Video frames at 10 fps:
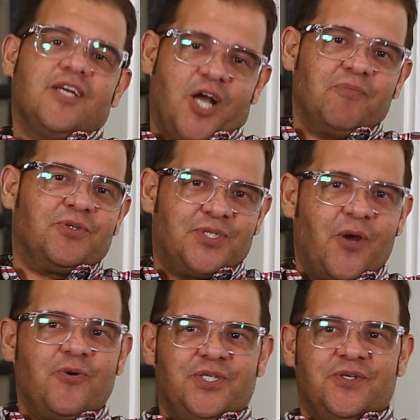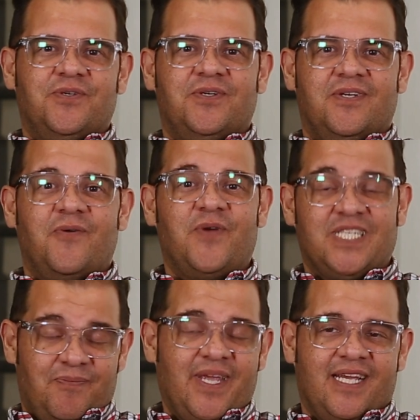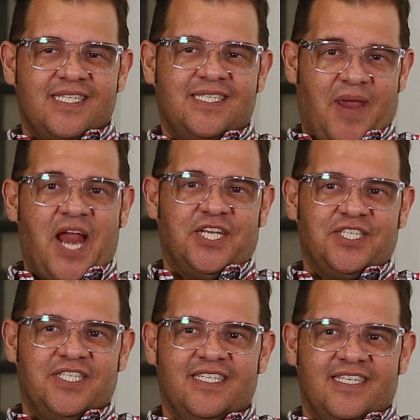come to SOJO, we speak Spanish,